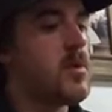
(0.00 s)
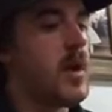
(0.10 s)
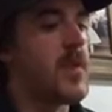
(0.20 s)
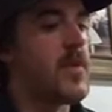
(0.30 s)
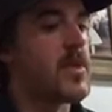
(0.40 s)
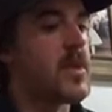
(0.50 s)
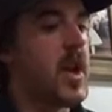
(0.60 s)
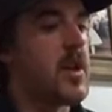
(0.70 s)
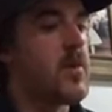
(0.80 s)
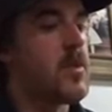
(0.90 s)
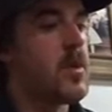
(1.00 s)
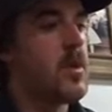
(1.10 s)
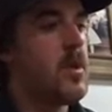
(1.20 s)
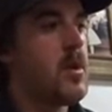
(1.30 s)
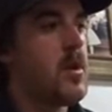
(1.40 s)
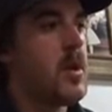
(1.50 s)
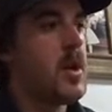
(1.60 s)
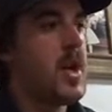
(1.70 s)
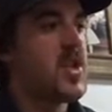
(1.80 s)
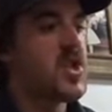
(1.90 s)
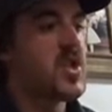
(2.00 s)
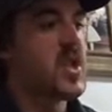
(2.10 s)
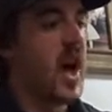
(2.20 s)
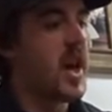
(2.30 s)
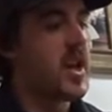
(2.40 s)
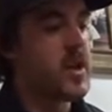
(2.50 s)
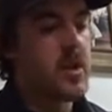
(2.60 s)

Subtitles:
of the setup, it's just tight.